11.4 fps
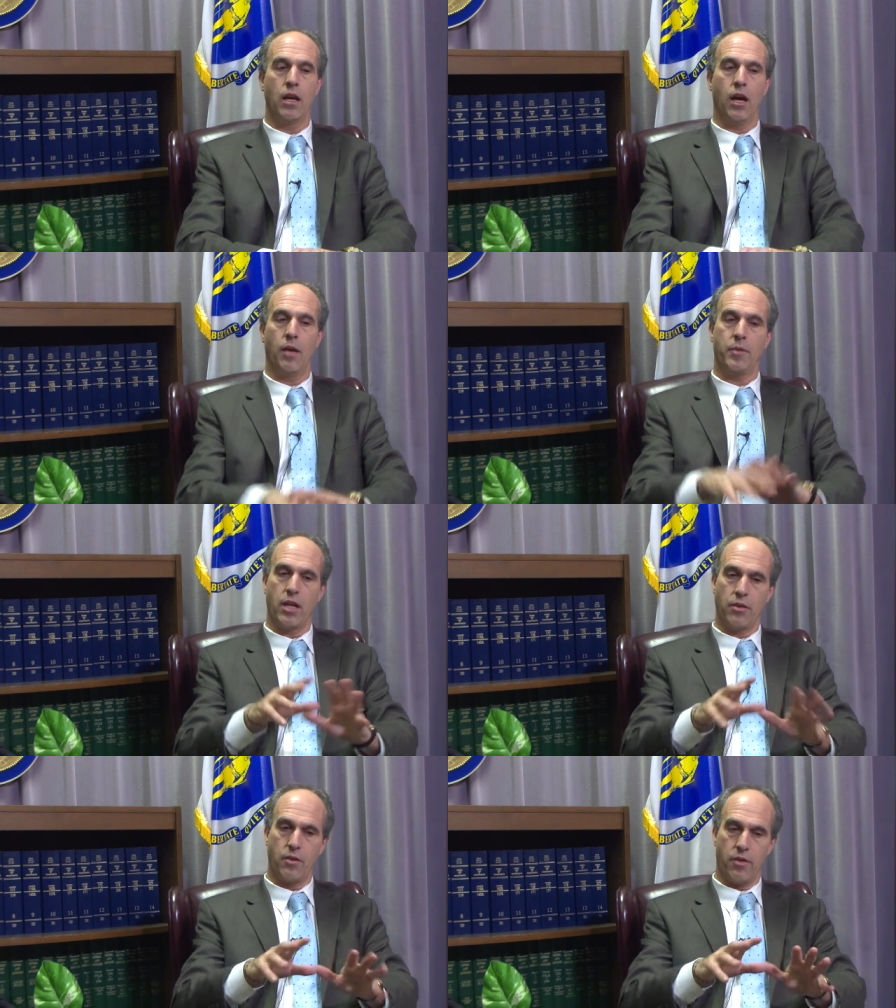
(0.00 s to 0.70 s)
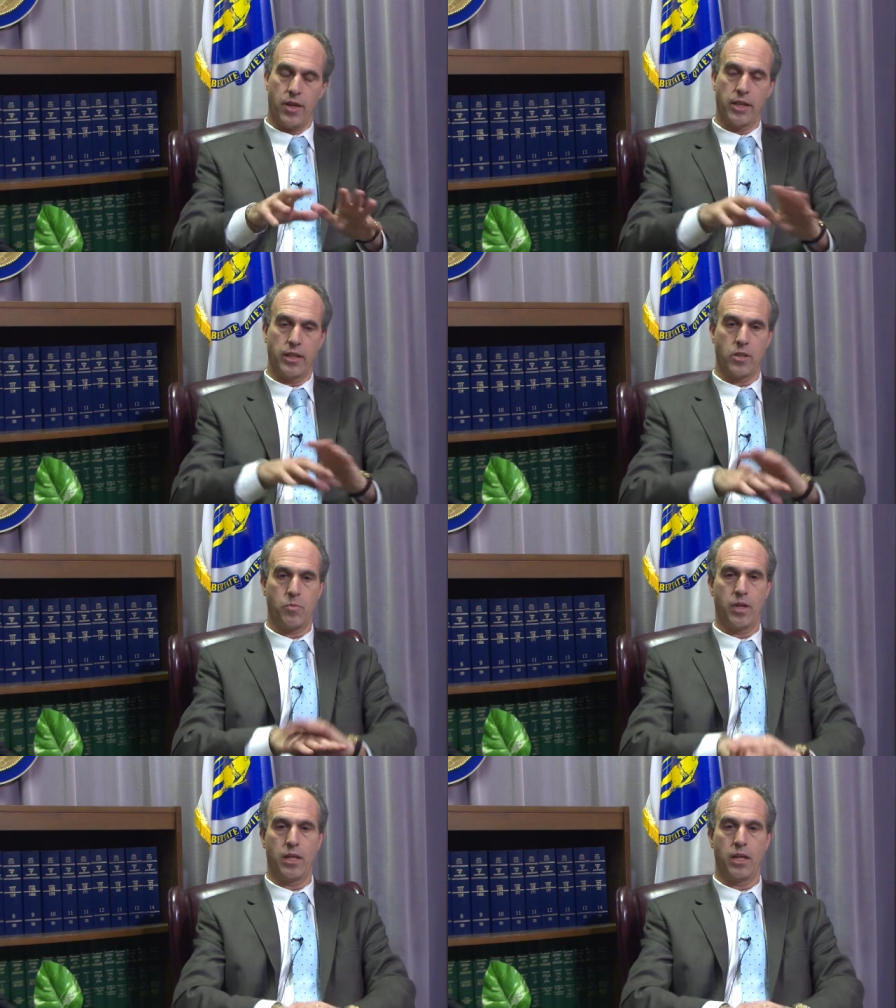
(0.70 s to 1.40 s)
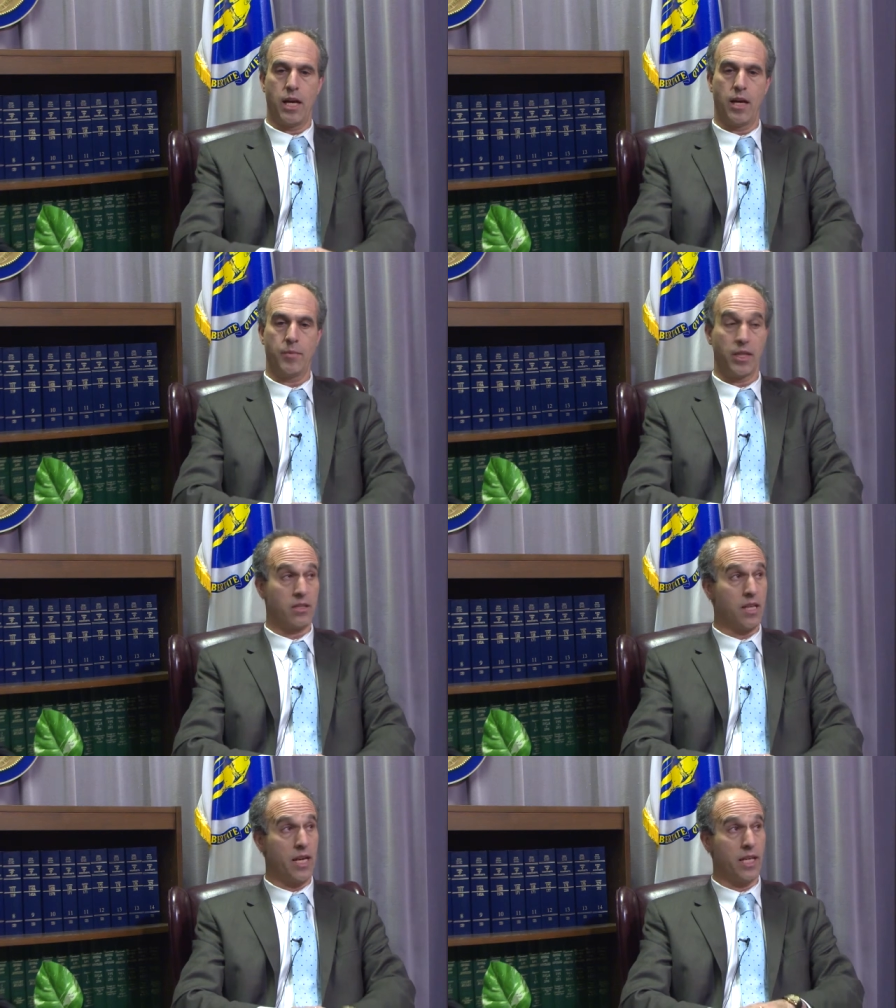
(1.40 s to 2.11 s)
Another thing that's been
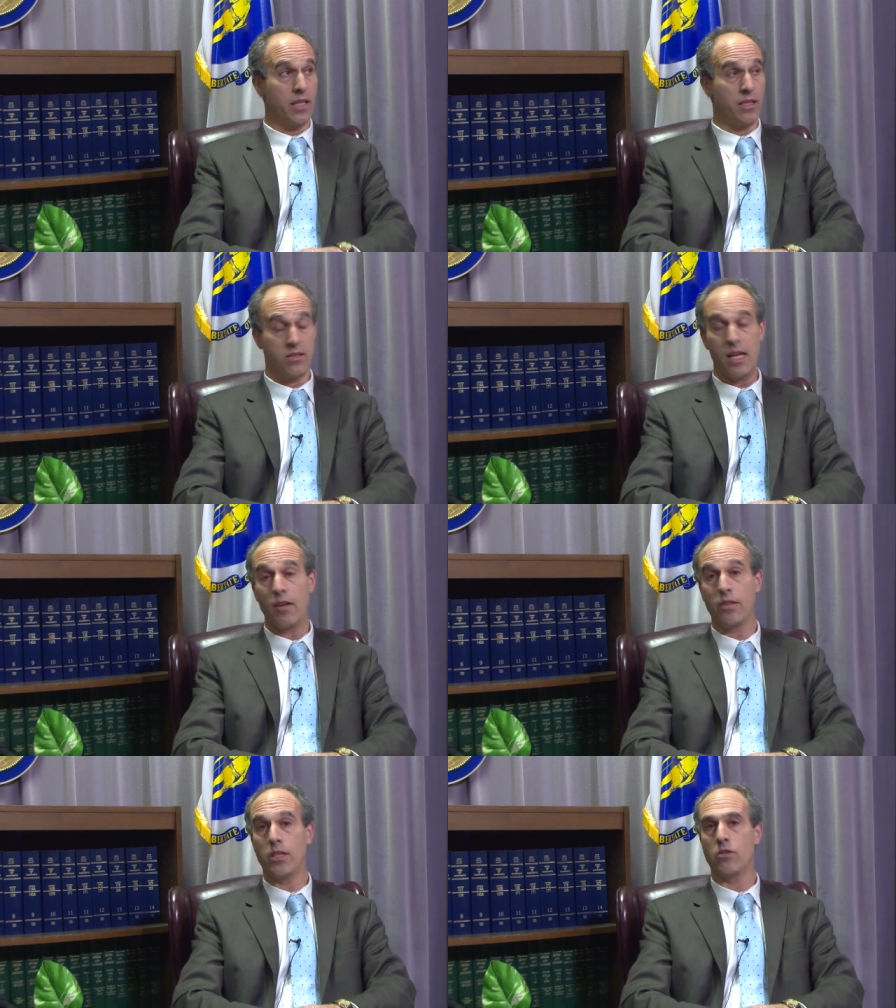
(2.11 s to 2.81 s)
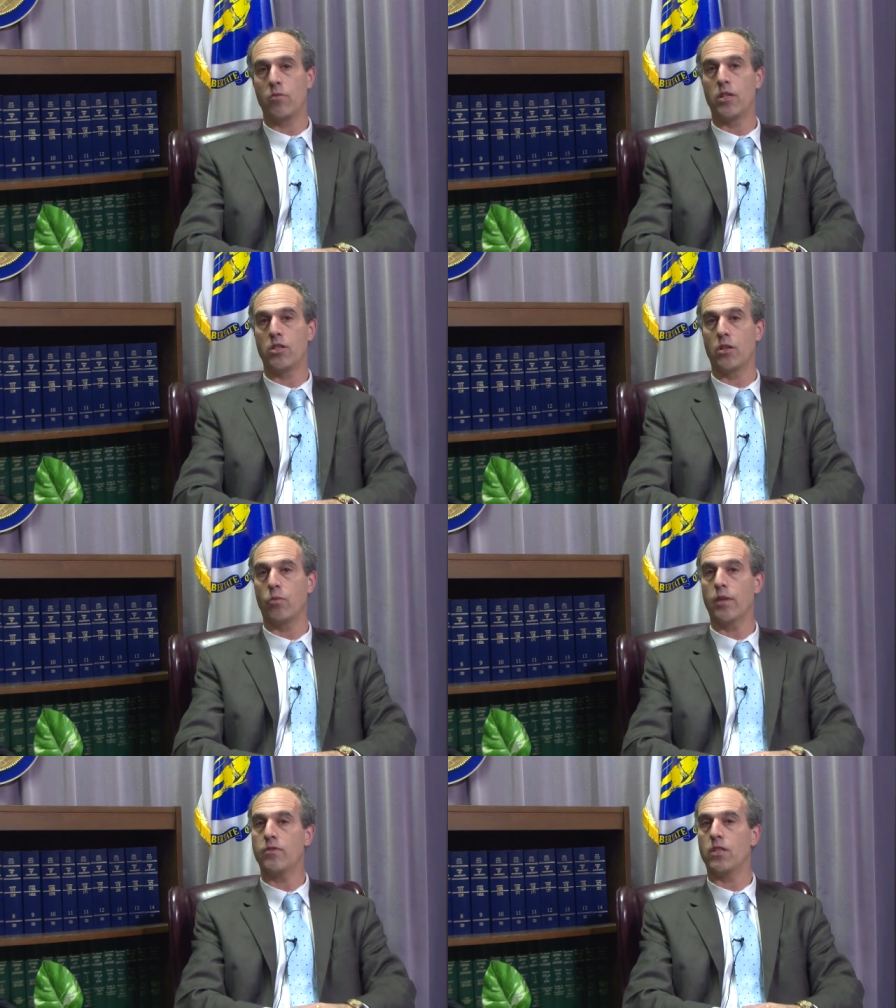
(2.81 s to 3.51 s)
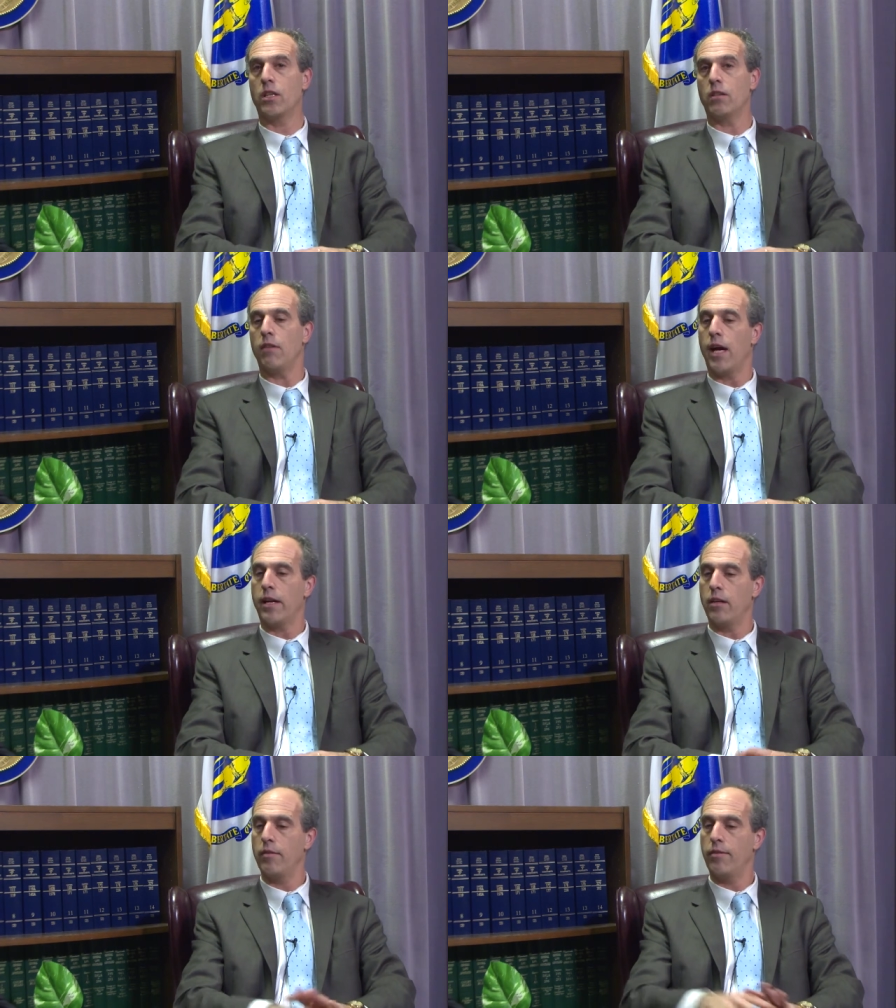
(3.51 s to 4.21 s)
exciting in the Southeast region, we've seen a
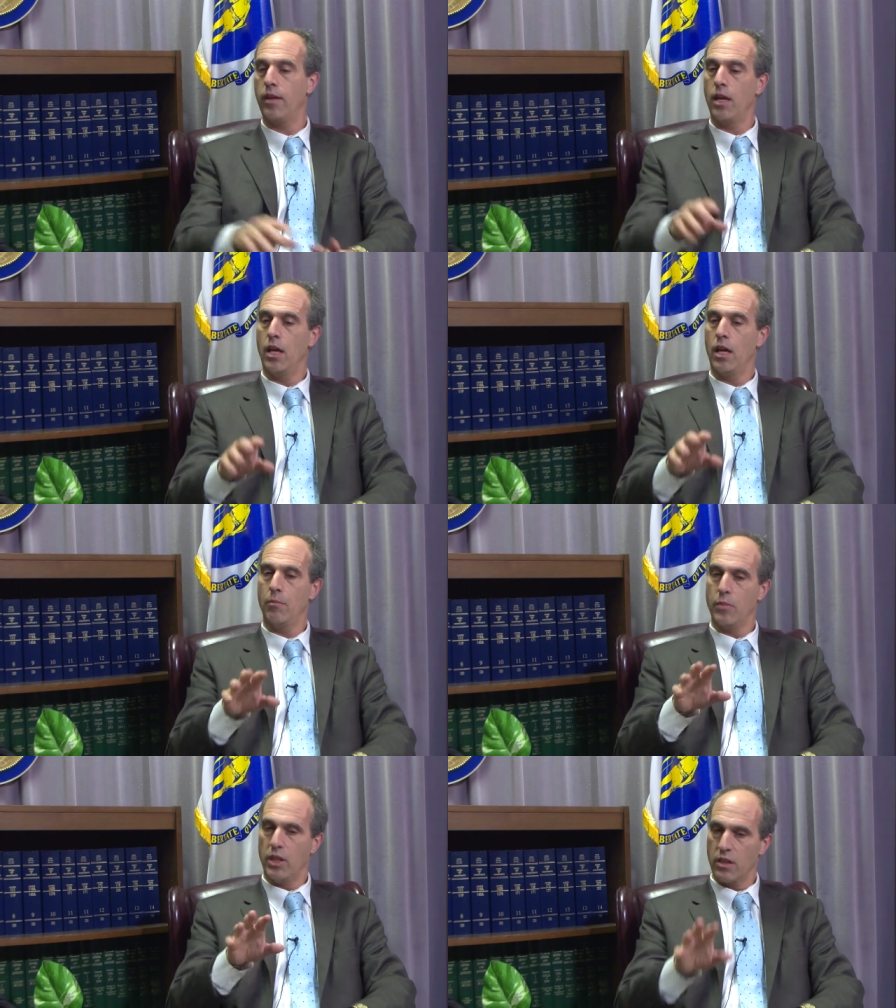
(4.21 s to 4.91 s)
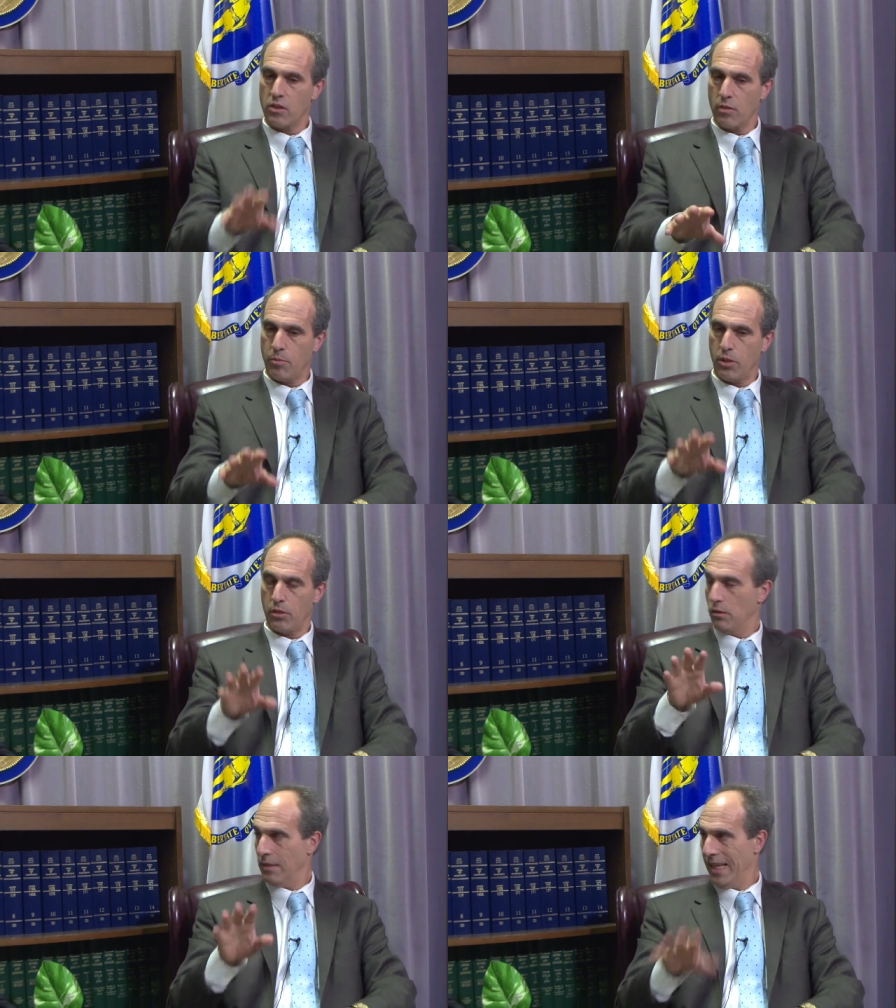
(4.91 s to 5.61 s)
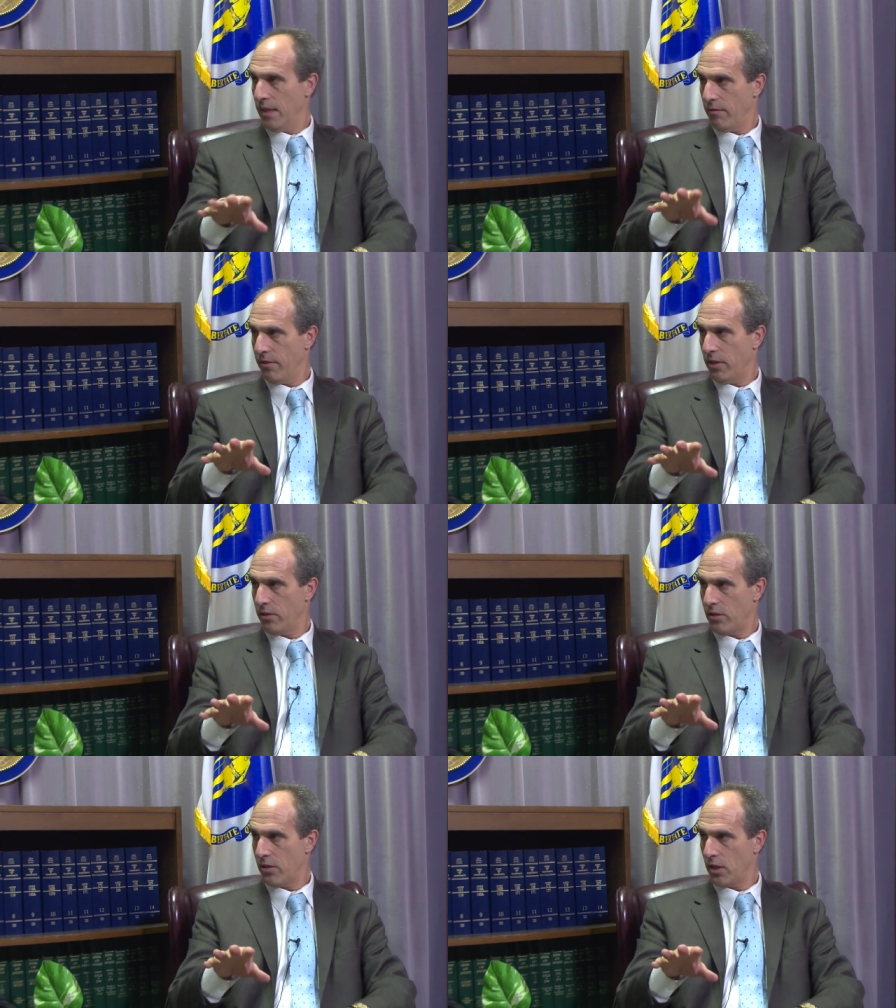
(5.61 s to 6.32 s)
lot of municipal
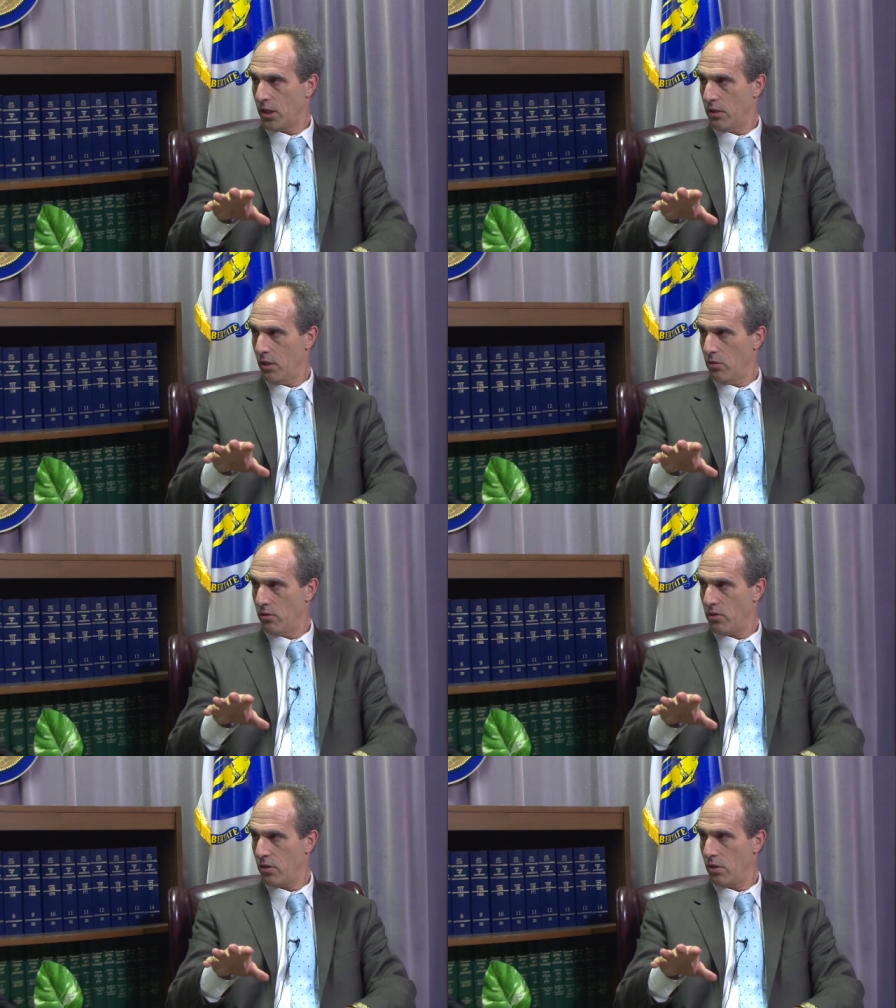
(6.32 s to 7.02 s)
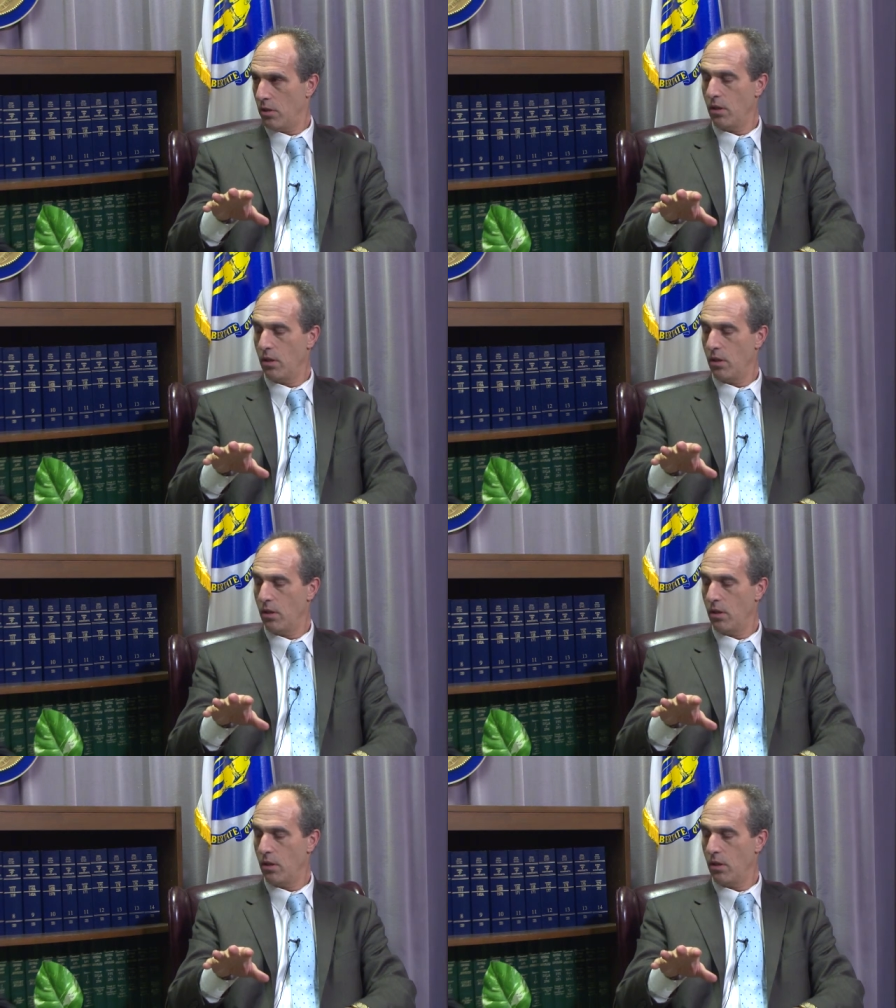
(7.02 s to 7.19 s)
landfills that are closed